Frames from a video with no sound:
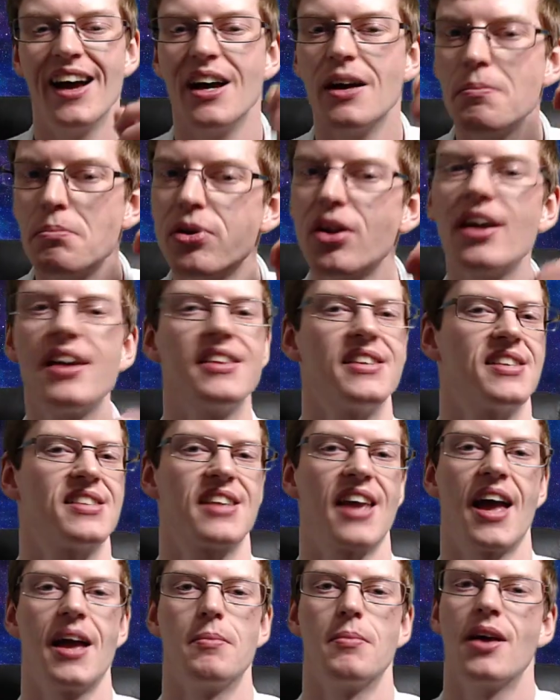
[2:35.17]
Play this
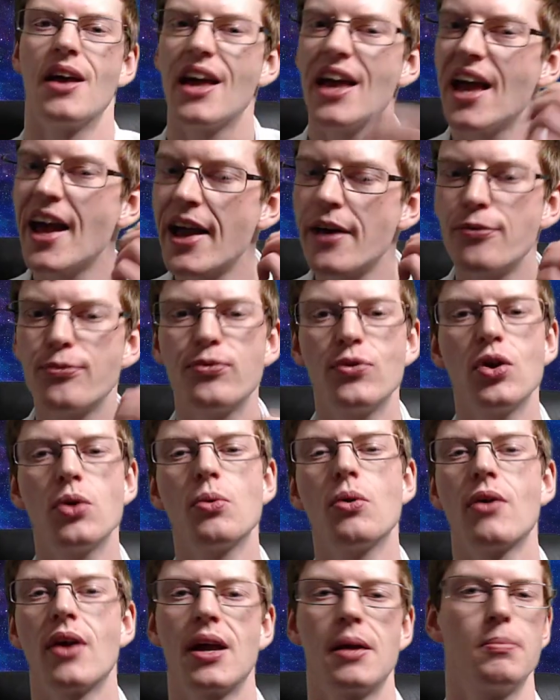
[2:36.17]
game. If you
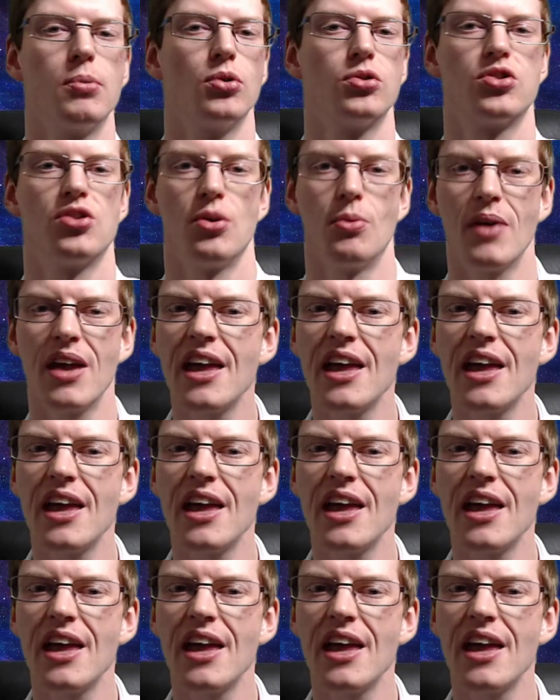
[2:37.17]
are able to.